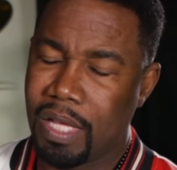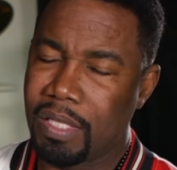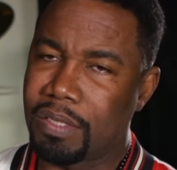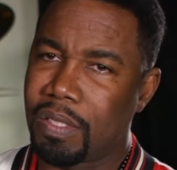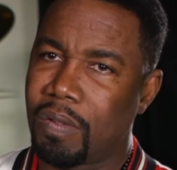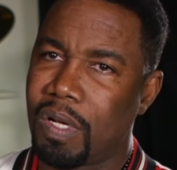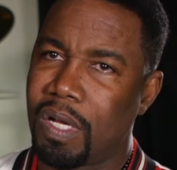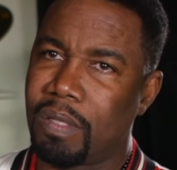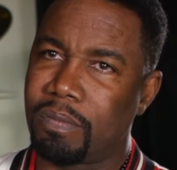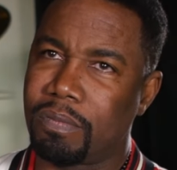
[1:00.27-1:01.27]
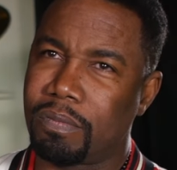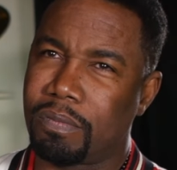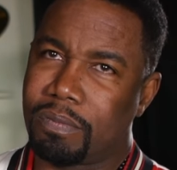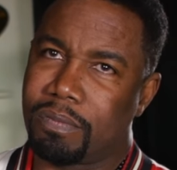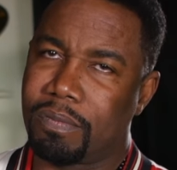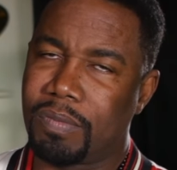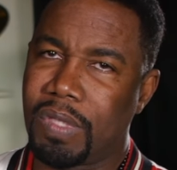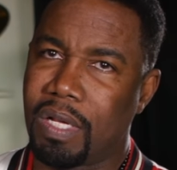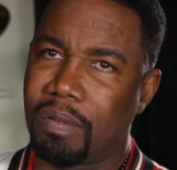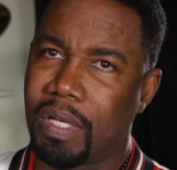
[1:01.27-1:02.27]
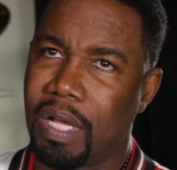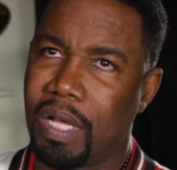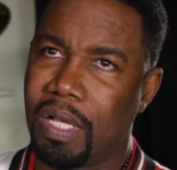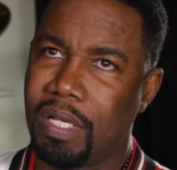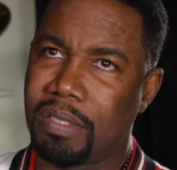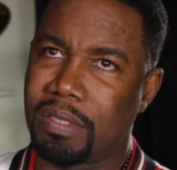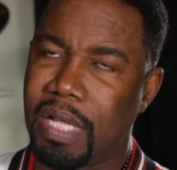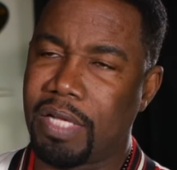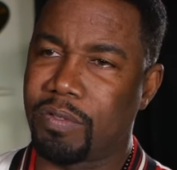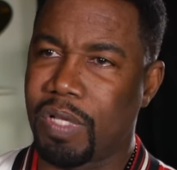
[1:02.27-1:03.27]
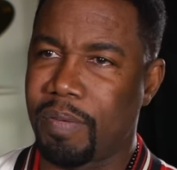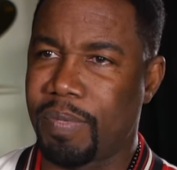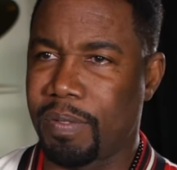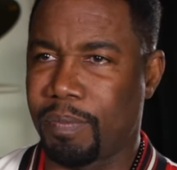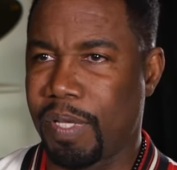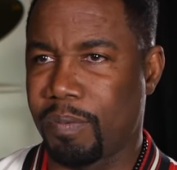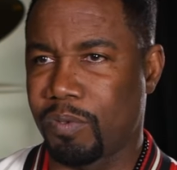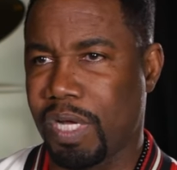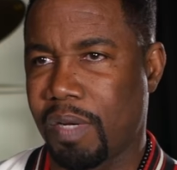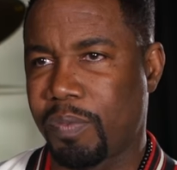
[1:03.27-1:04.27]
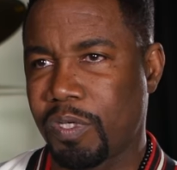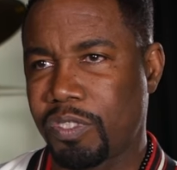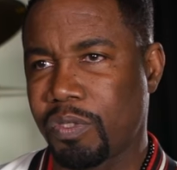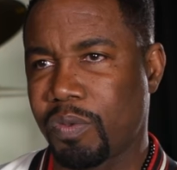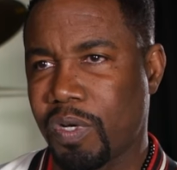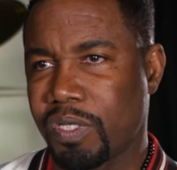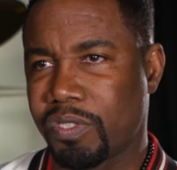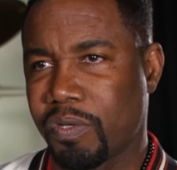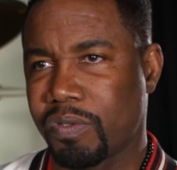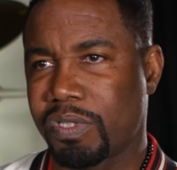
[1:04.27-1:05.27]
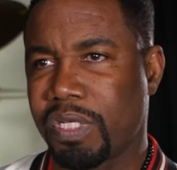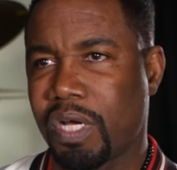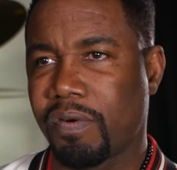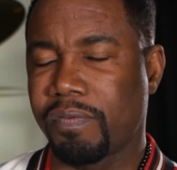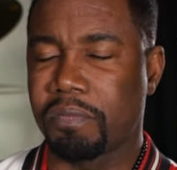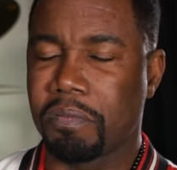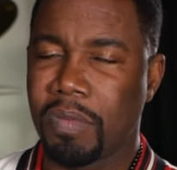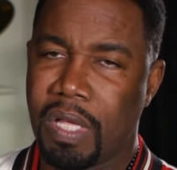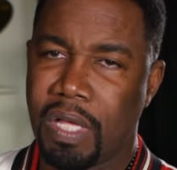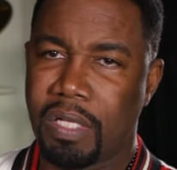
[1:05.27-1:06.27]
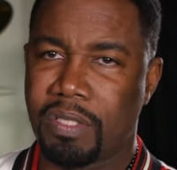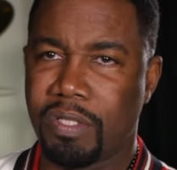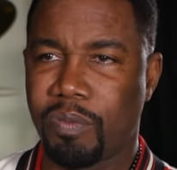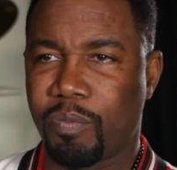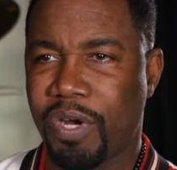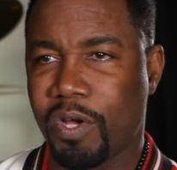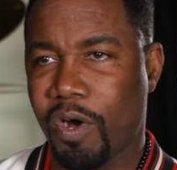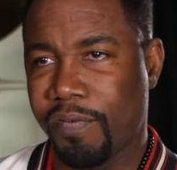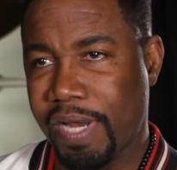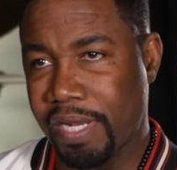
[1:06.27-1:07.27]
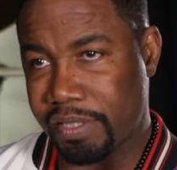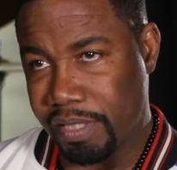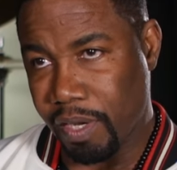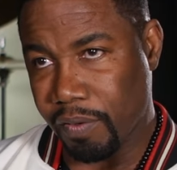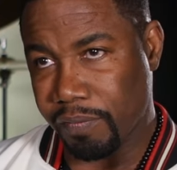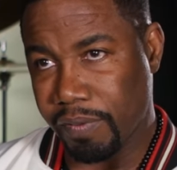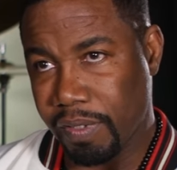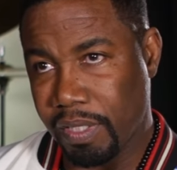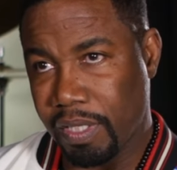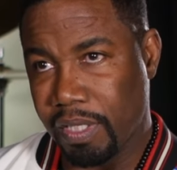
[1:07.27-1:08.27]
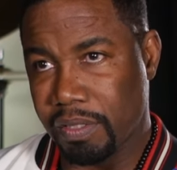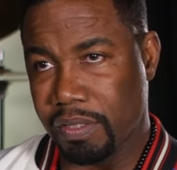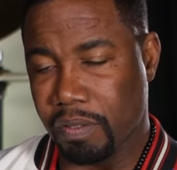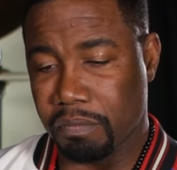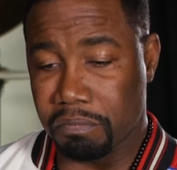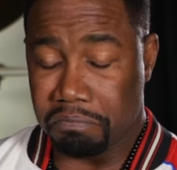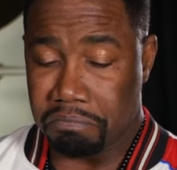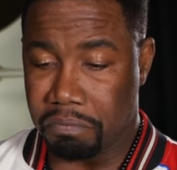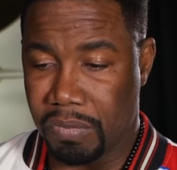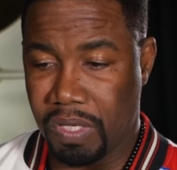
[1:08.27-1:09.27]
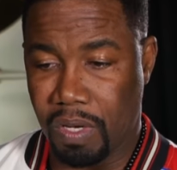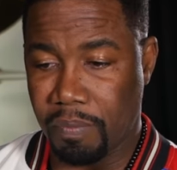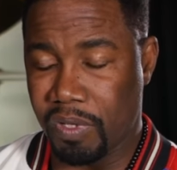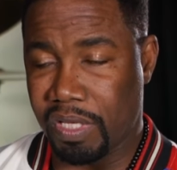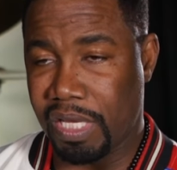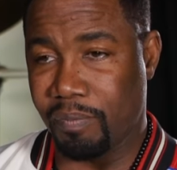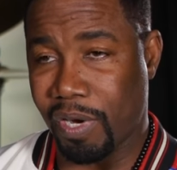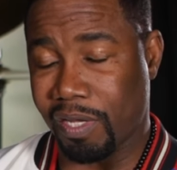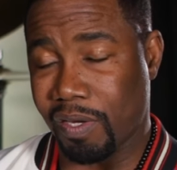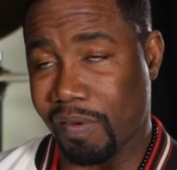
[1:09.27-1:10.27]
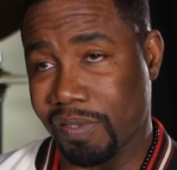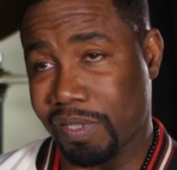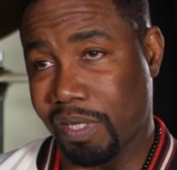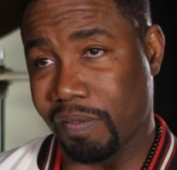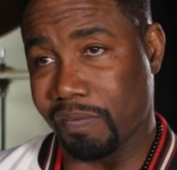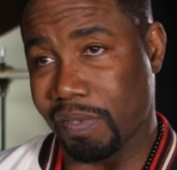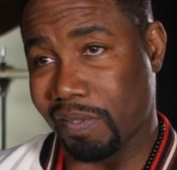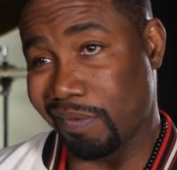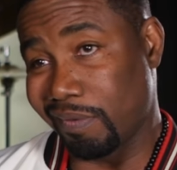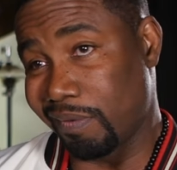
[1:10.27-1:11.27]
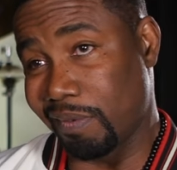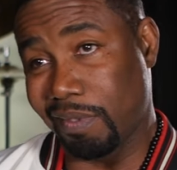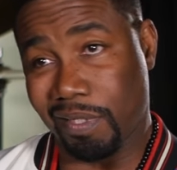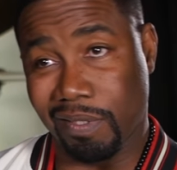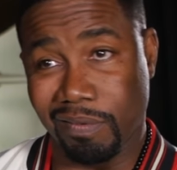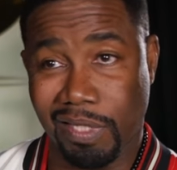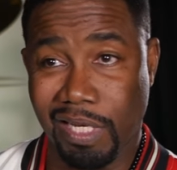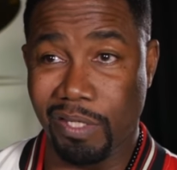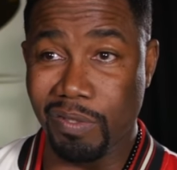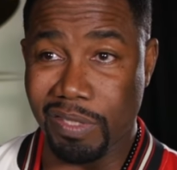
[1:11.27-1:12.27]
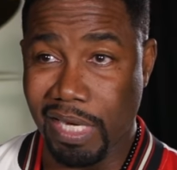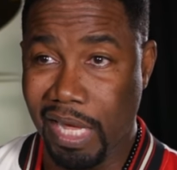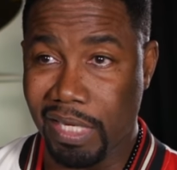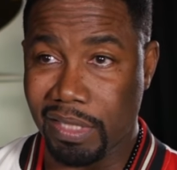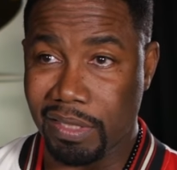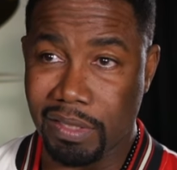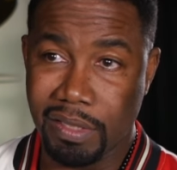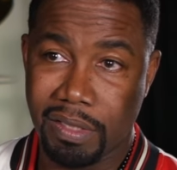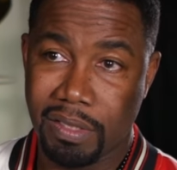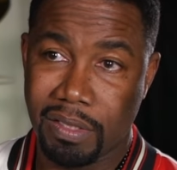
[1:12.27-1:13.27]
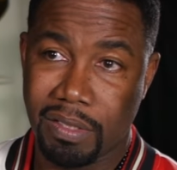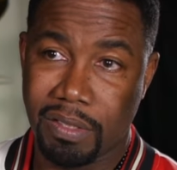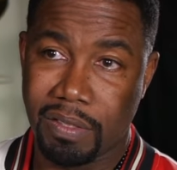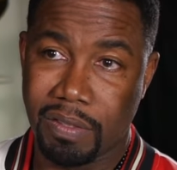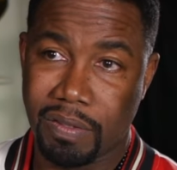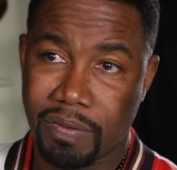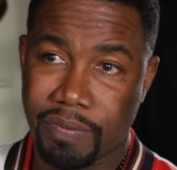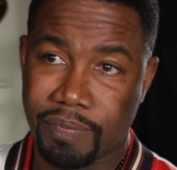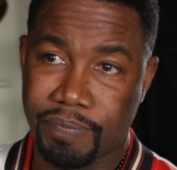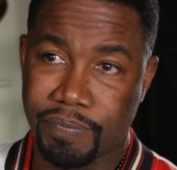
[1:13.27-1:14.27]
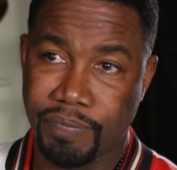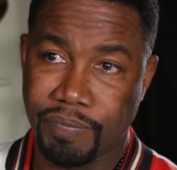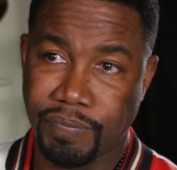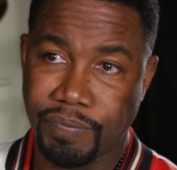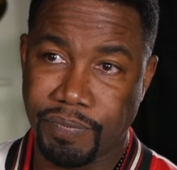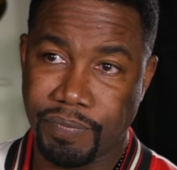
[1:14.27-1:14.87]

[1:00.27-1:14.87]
So um, you know, I, it's natural that pe people to put you on a certain shelf until you break off of that shelf. So, you know, I'm gonna keep breaking off the shelf. So, you know, get used to that. Well, there's a pretty strong